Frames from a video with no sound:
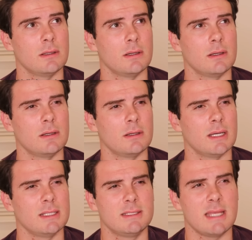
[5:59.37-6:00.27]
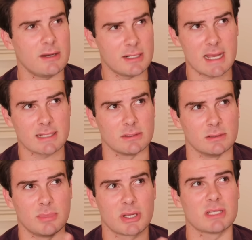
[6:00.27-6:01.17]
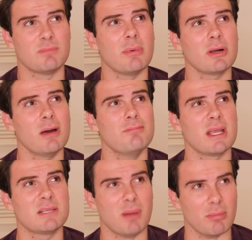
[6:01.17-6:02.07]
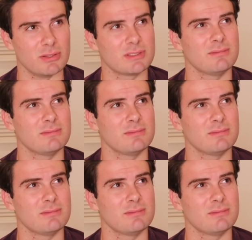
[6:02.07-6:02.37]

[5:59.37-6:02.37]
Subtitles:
A pterodactyl, because bubblegum makes bubbles.